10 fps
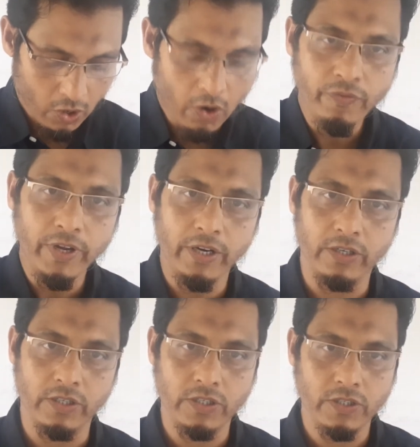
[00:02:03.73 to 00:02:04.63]
of
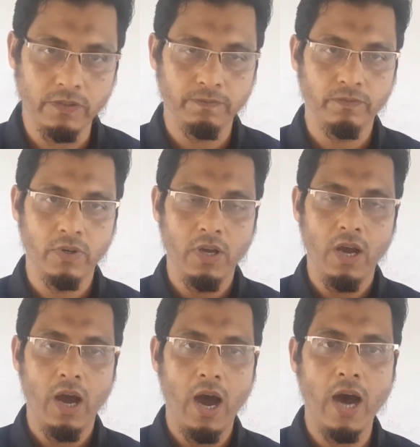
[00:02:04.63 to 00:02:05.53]
years,
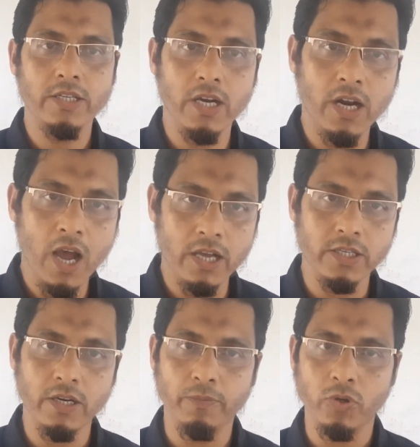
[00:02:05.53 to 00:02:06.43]
hajar
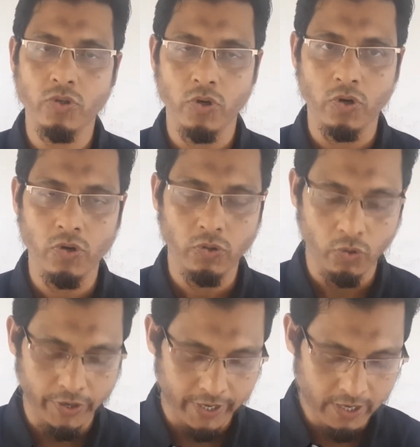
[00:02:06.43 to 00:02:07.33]
hajar bochor
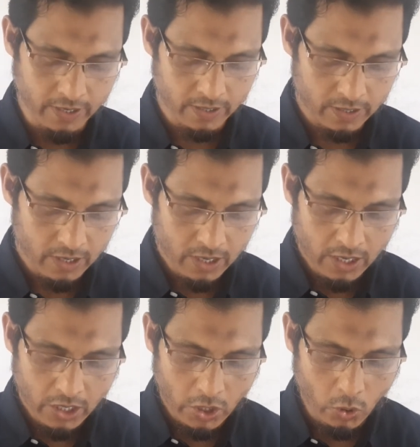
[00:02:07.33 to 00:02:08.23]
dhore,
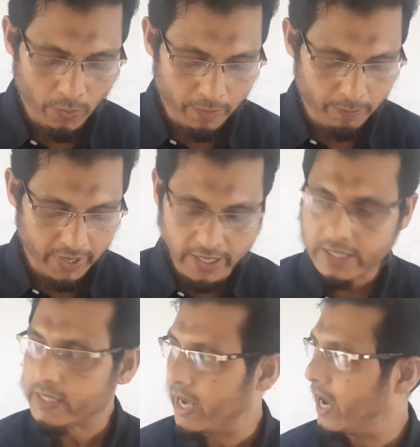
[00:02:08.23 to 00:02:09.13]
human
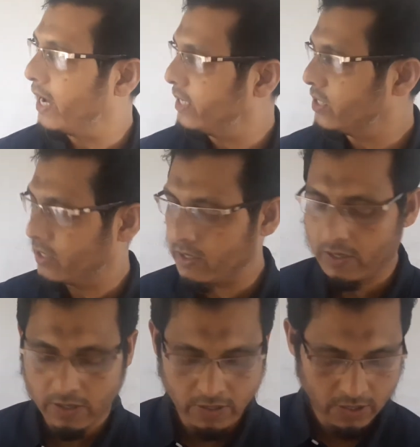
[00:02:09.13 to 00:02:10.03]
beings had
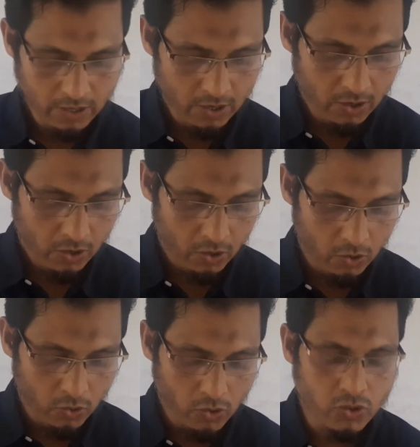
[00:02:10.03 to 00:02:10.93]

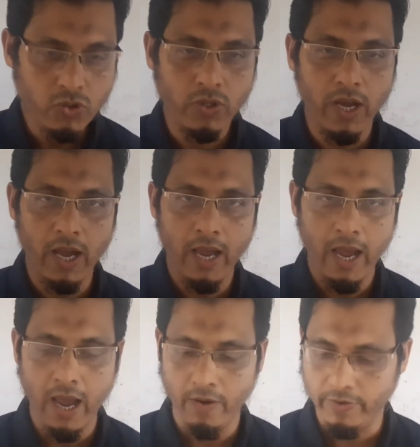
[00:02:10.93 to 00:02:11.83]
looked to the
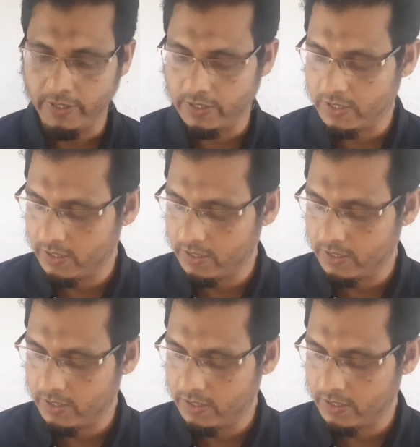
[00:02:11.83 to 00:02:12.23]
heavens.